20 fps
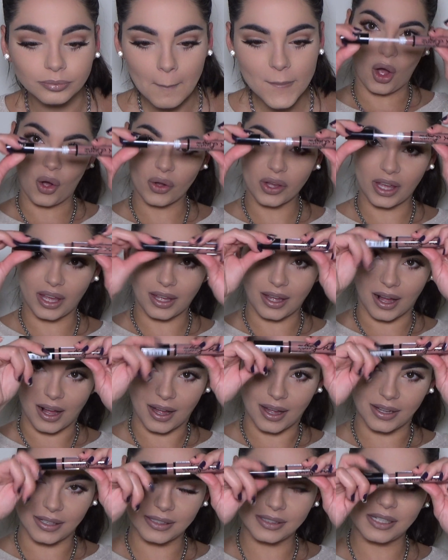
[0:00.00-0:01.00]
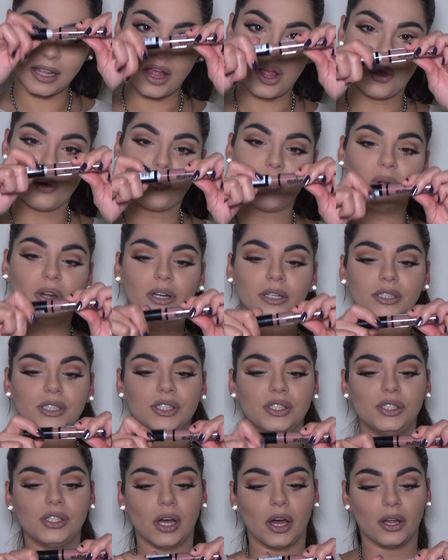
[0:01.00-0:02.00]
Okay guys, we are
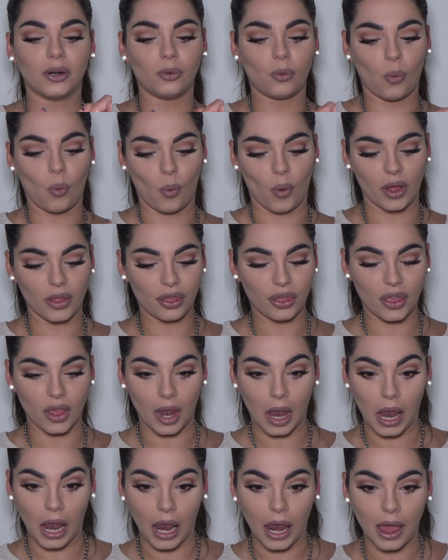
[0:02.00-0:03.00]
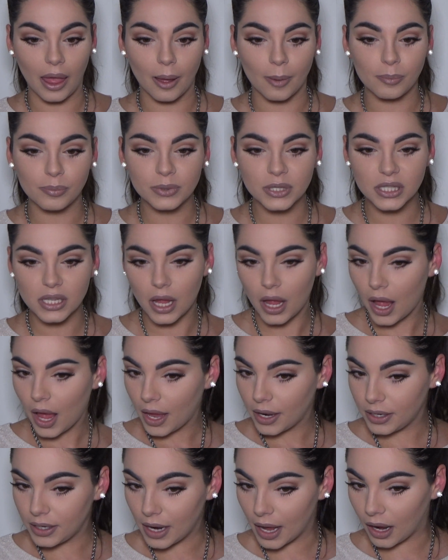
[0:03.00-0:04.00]
done with the lips.
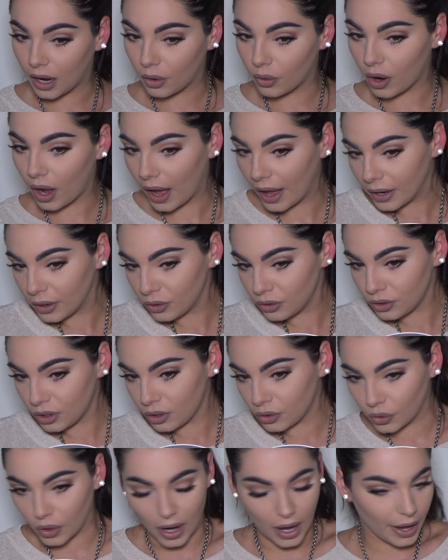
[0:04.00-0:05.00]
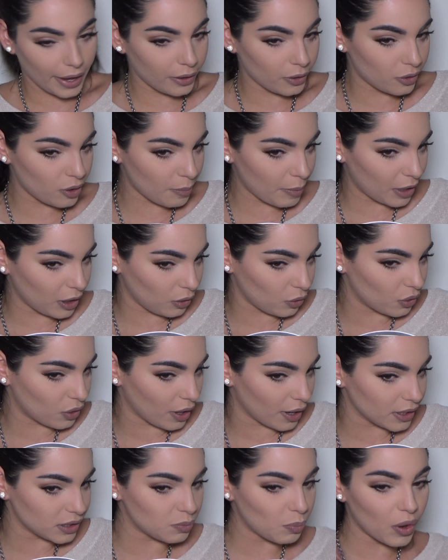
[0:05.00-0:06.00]
Now, I don't know about you
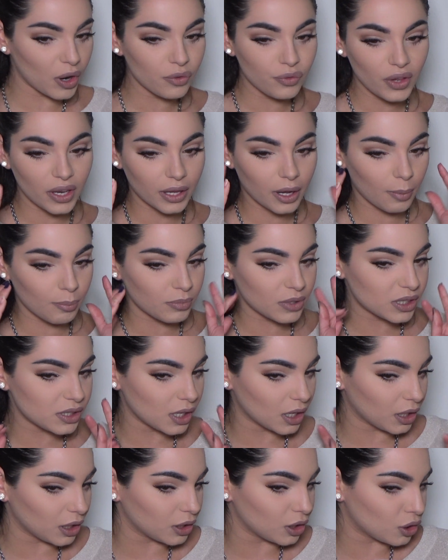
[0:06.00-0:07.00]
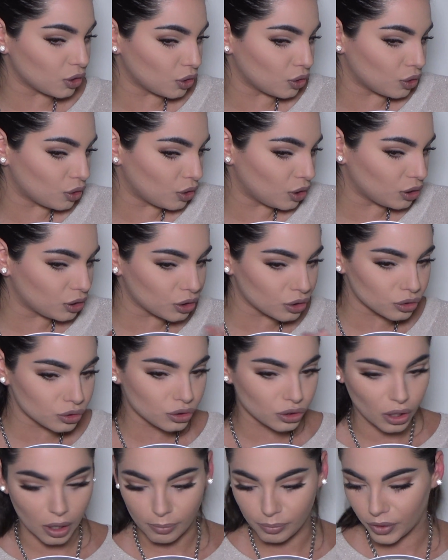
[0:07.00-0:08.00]
guys, but I feel like I'm missing a little
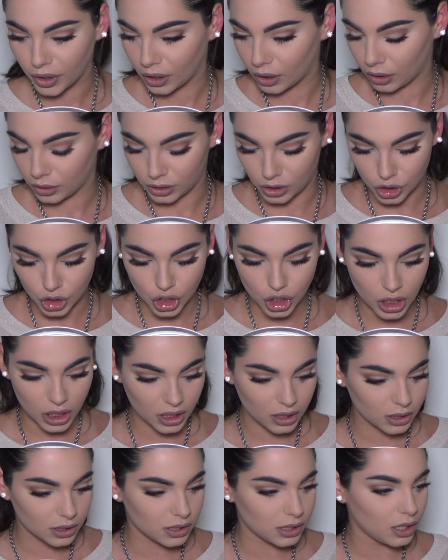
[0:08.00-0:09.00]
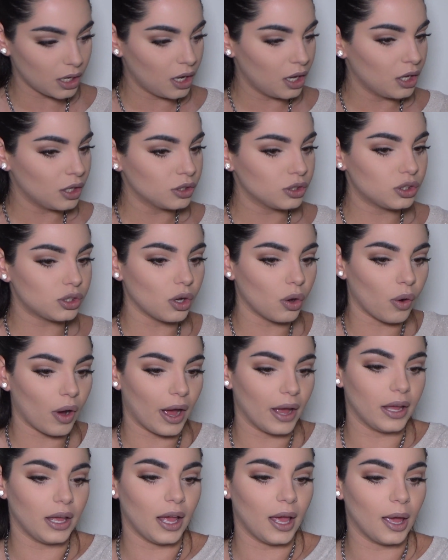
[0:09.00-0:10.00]
something on the cheeks. So
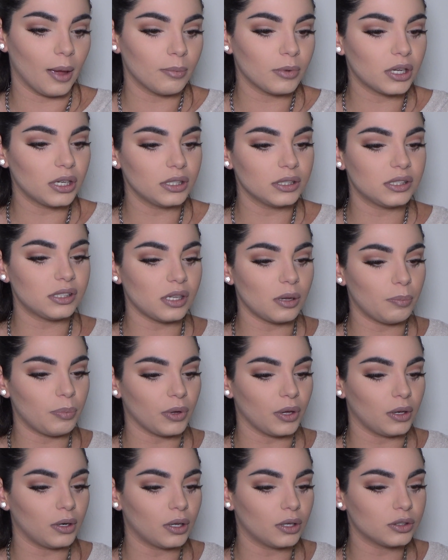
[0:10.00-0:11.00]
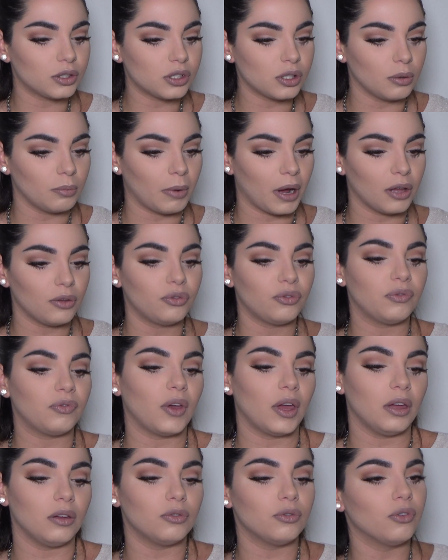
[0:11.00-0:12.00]
I am gonna dip in to my
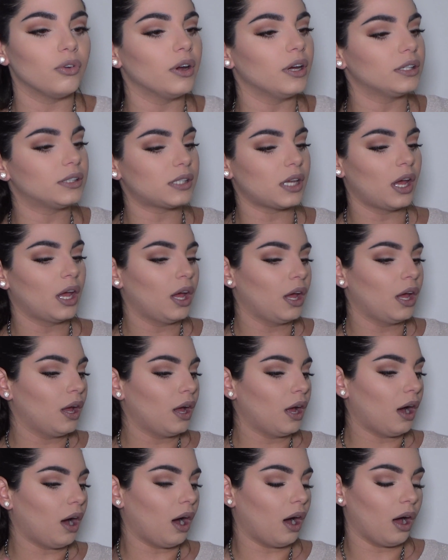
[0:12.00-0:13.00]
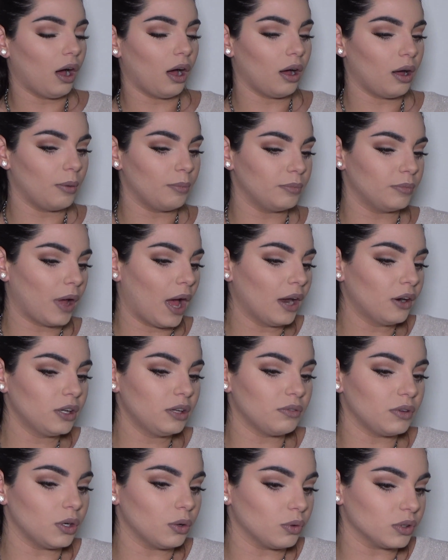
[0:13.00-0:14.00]
favorite, I don't
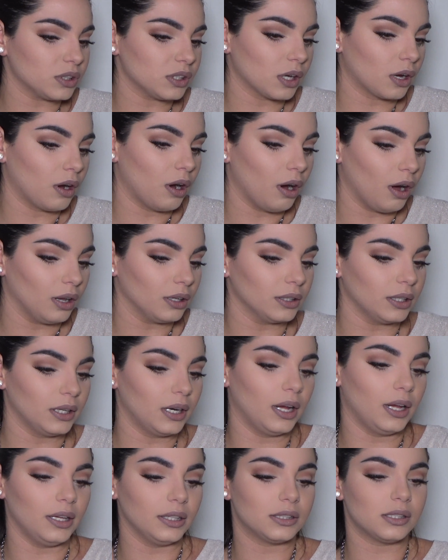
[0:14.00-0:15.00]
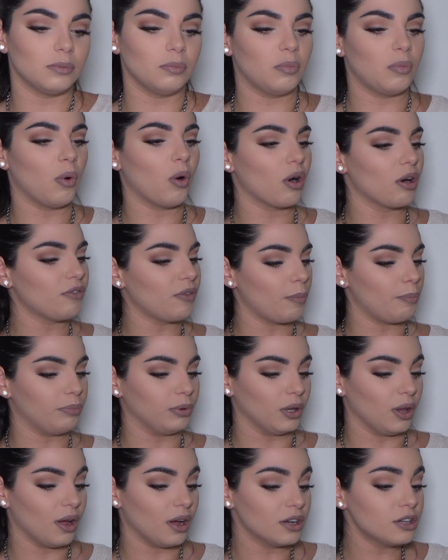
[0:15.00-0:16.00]
even know what to call it. It's more of a
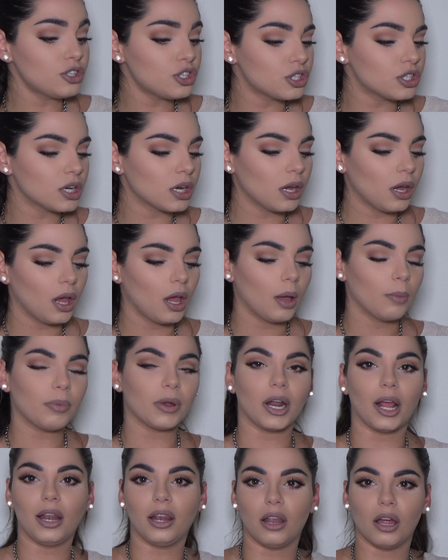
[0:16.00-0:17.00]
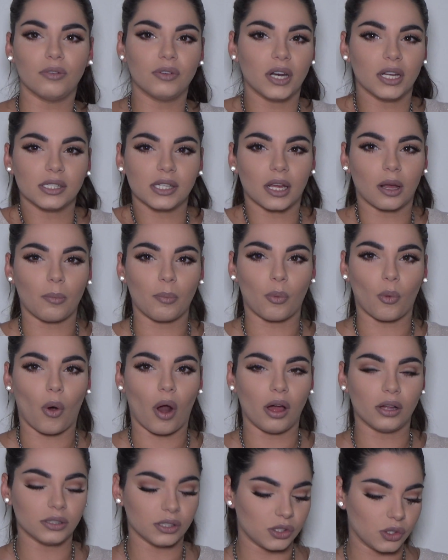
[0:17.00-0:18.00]
blush, but I love it as like a
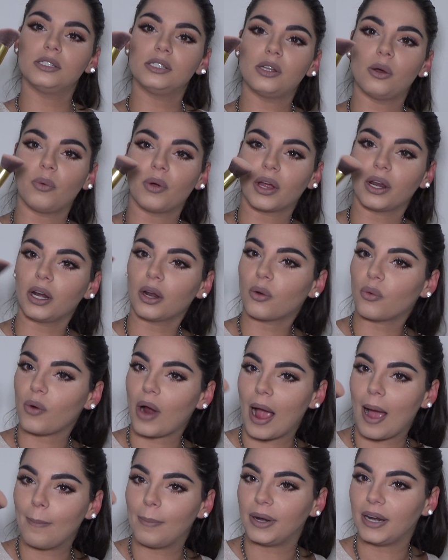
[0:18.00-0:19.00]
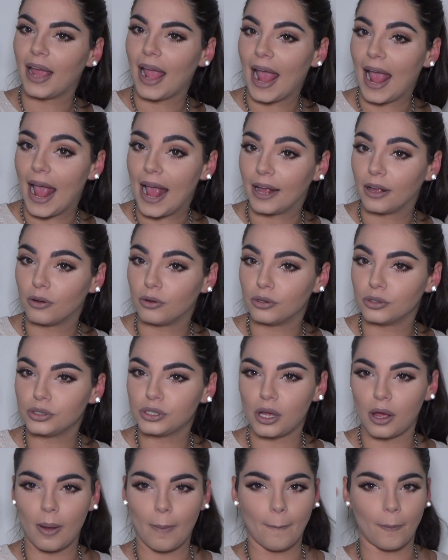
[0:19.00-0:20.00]
bronzer. So we're gonna grab an
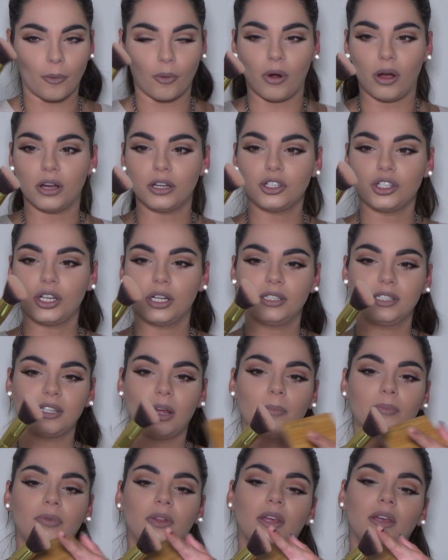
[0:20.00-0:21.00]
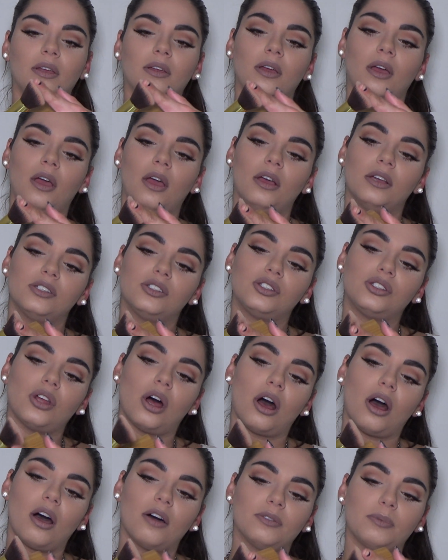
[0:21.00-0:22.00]
angled brush, something
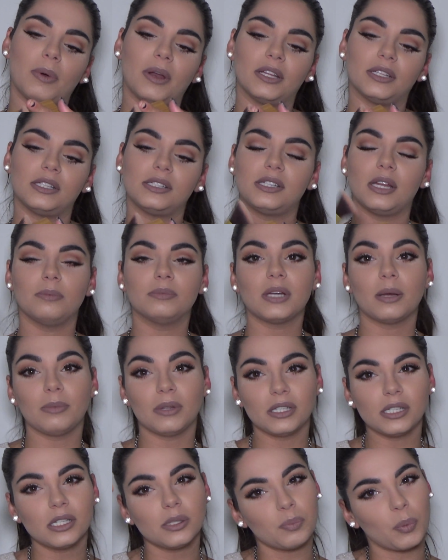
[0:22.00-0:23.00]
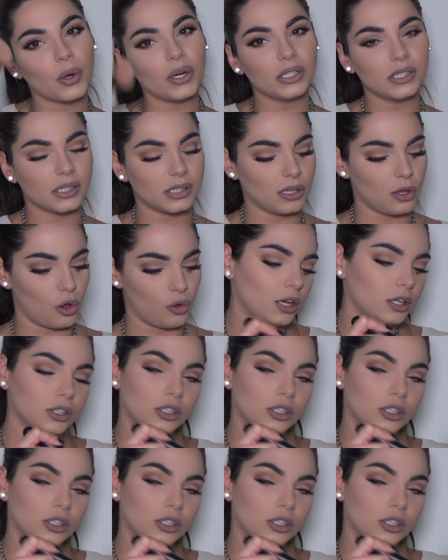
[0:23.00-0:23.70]
soft, but at the same time, this is pretty stiff.